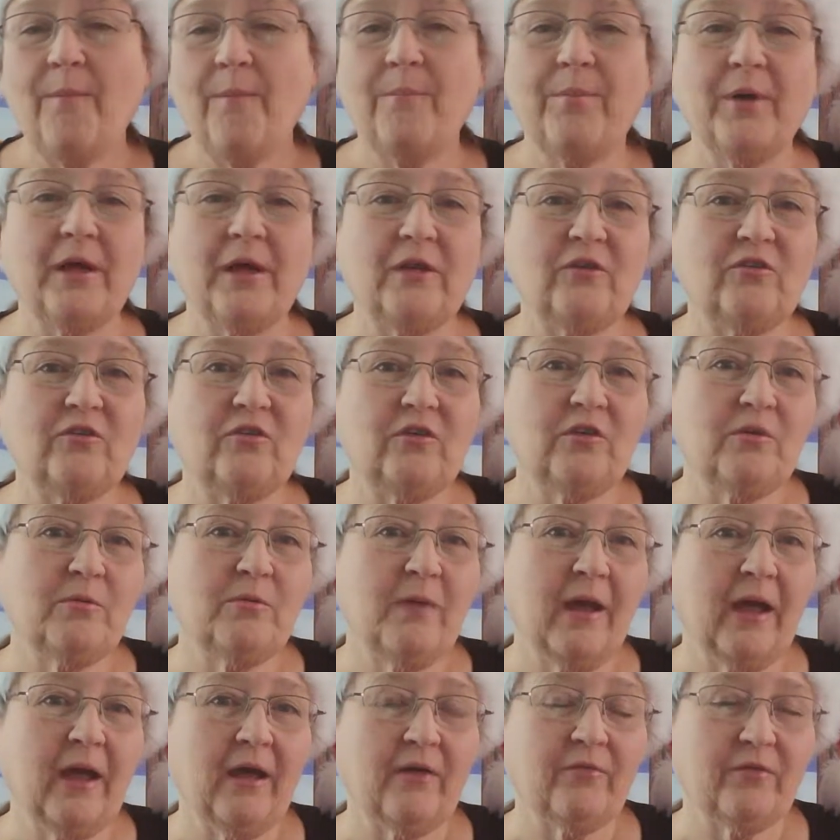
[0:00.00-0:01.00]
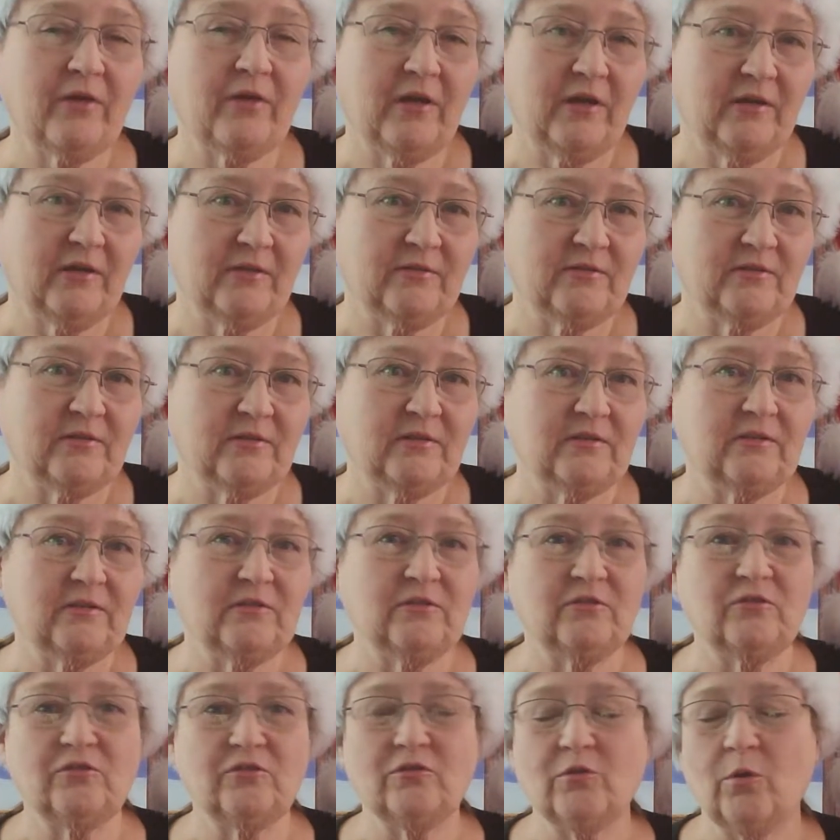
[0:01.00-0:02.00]
but do you have
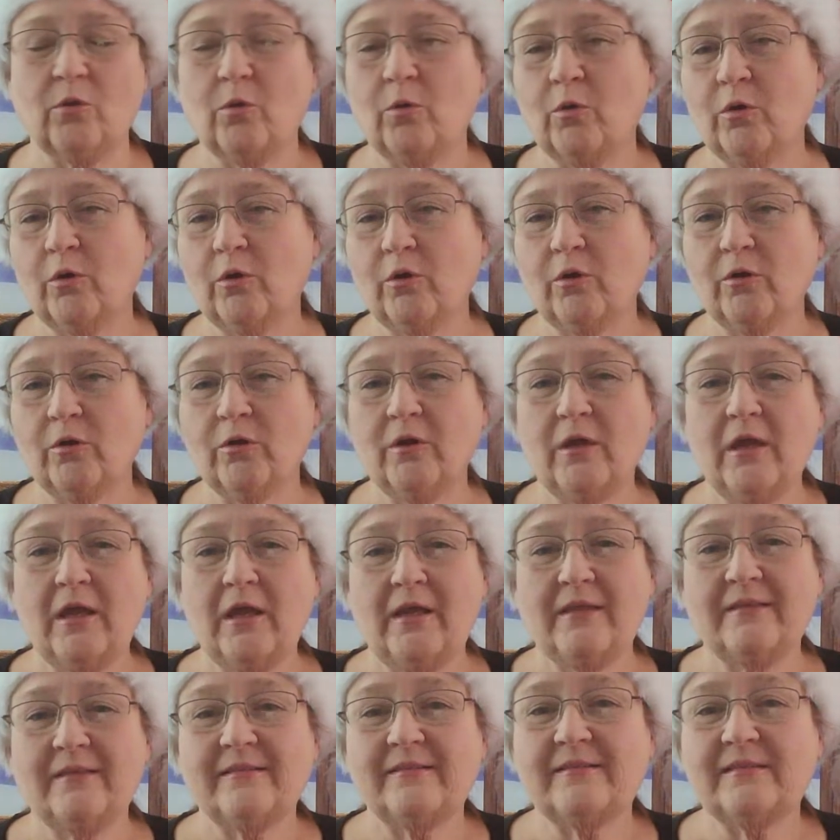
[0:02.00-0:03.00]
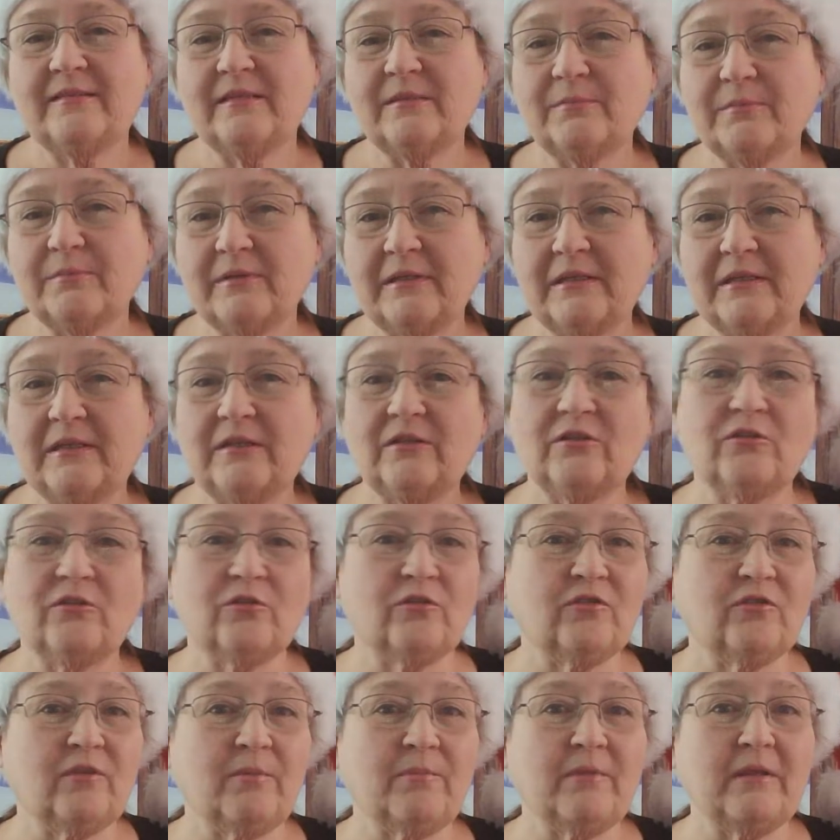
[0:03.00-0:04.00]
cousins or siblings
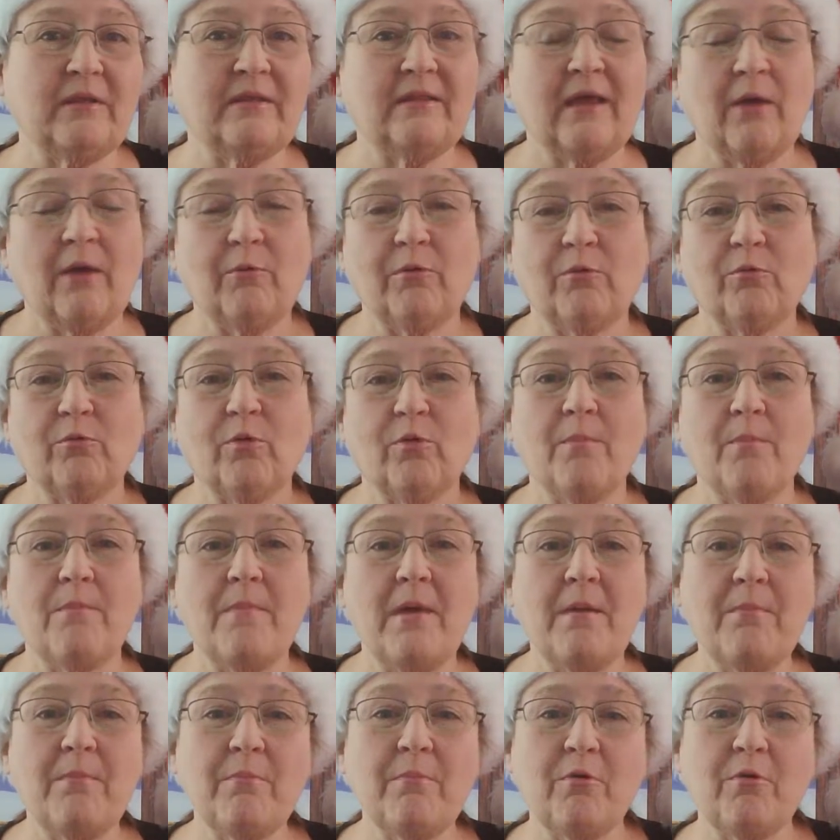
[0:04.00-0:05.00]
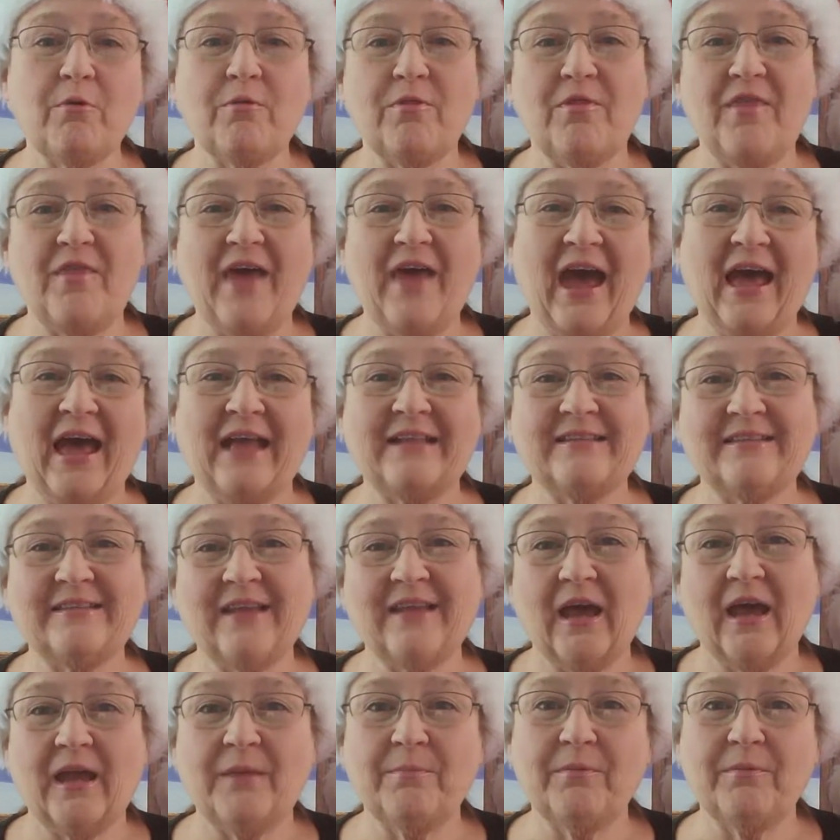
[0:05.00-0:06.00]
or something that would remember that
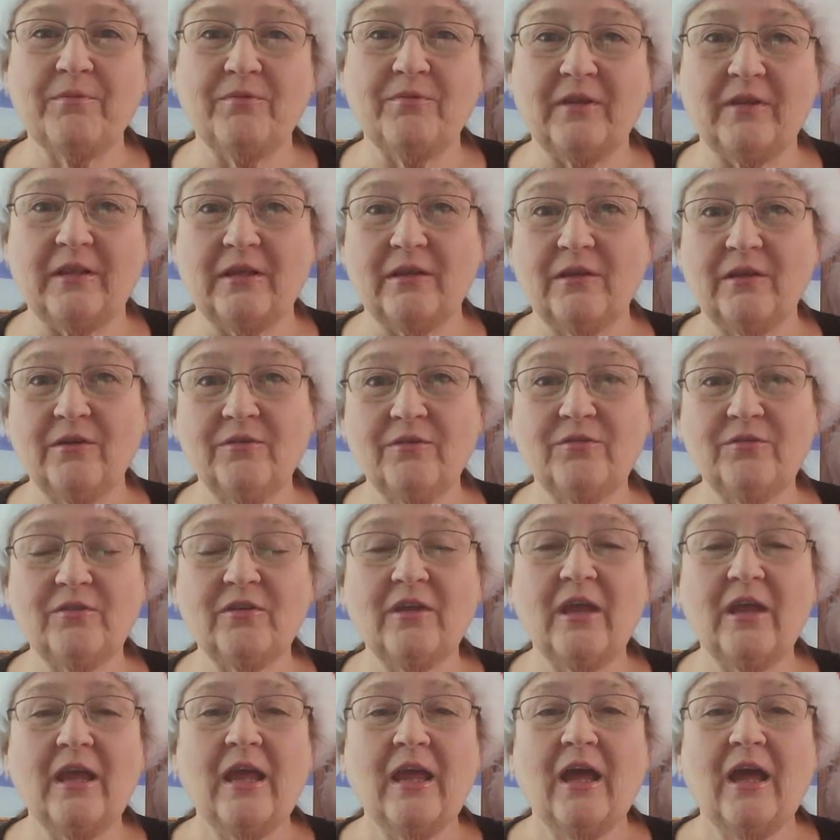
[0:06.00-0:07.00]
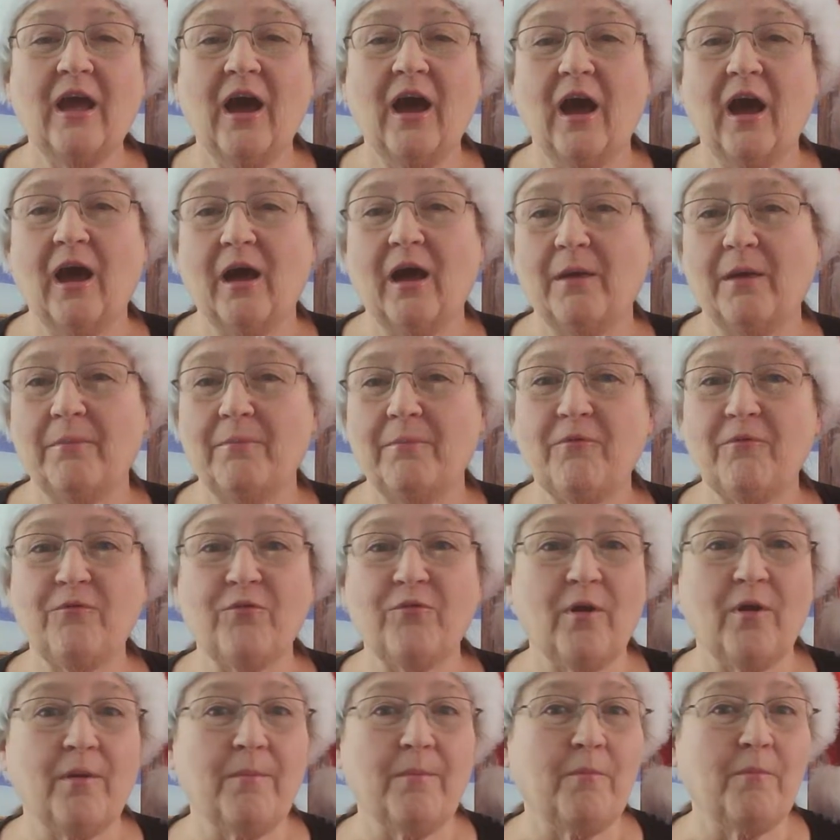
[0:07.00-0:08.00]
type of gift
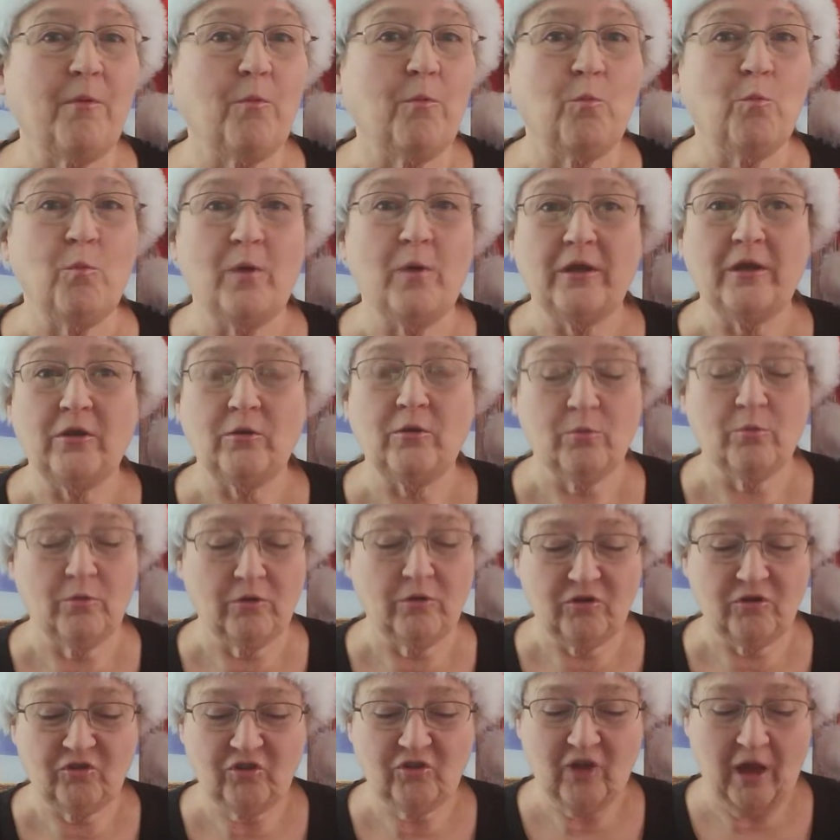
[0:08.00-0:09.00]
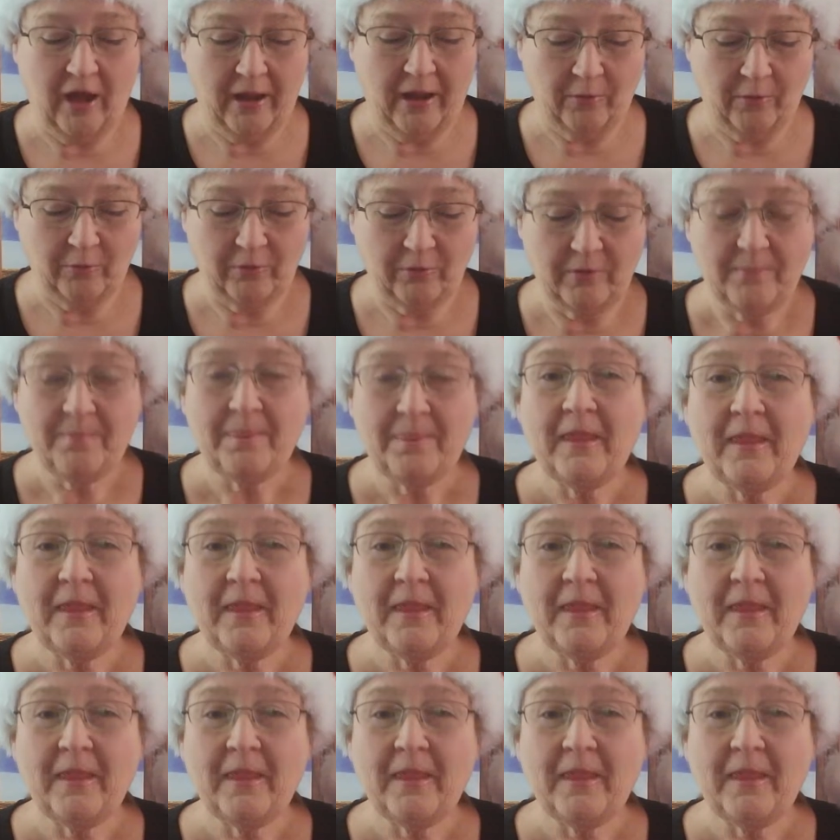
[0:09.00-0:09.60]
from when you were a child?